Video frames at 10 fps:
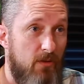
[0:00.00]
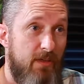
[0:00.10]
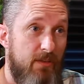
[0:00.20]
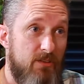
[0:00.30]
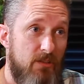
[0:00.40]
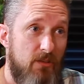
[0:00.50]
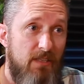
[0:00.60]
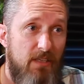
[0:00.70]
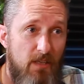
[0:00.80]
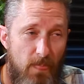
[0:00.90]
Okay, so
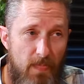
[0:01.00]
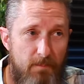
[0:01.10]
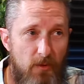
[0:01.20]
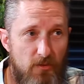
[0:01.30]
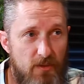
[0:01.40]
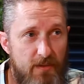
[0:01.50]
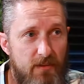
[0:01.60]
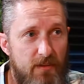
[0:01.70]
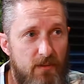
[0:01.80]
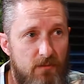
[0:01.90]
most
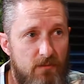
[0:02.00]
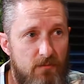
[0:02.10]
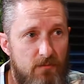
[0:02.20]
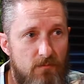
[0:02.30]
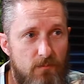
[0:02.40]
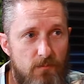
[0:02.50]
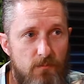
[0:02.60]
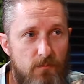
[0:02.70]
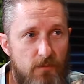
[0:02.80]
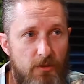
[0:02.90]
likely
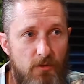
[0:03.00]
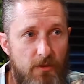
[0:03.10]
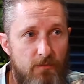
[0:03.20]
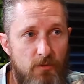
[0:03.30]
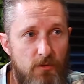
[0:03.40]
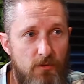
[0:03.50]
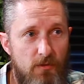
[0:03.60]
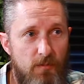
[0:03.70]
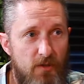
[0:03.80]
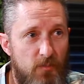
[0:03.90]
you're looking for
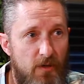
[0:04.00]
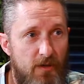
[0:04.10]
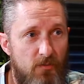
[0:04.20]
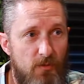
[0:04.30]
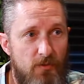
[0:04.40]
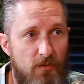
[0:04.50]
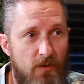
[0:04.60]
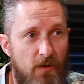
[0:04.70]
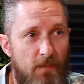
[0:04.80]
the best price. What's going on?